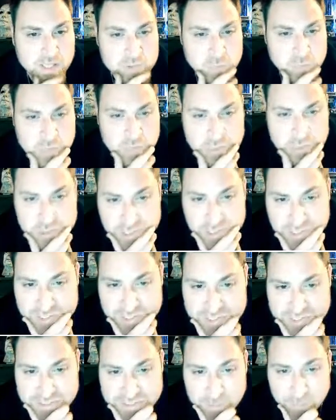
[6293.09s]
rich in
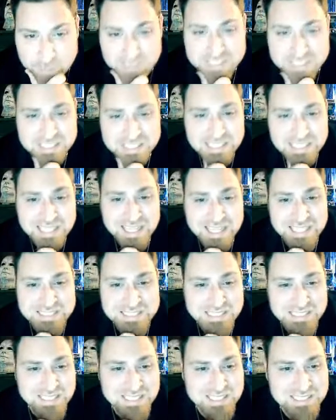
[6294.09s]
its simplicity as it
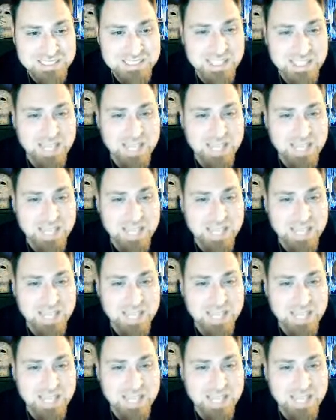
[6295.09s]
is,